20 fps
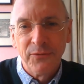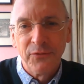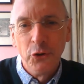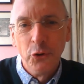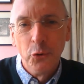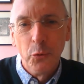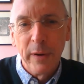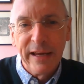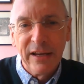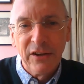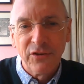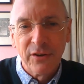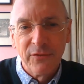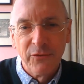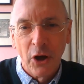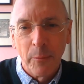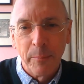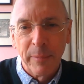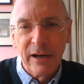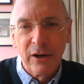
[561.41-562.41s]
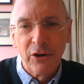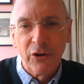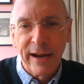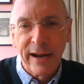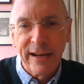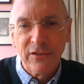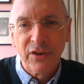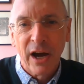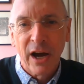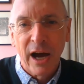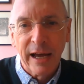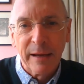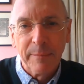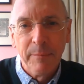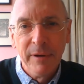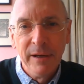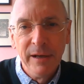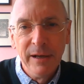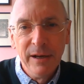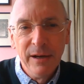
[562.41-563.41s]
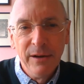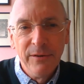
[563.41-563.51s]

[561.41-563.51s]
few weeks have not been a great time